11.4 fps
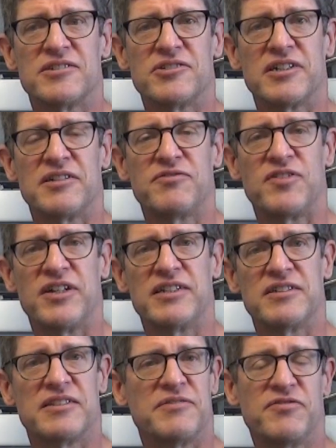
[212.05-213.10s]
They're going to
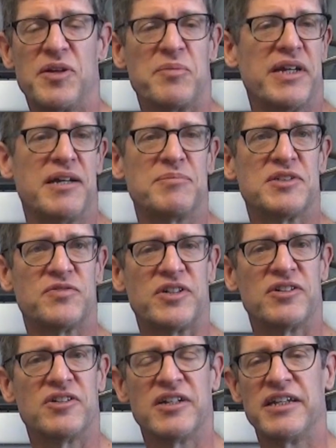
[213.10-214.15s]
find the family
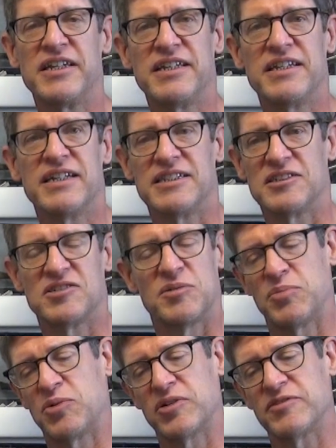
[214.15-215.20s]
atmosphere and the
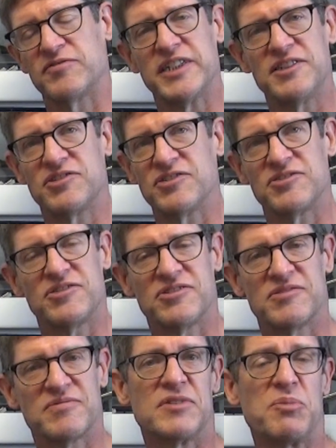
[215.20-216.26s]
supportive
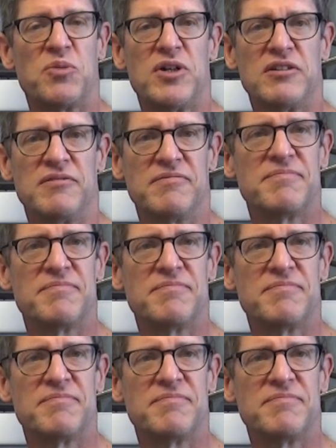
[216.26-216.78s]
teachers number one.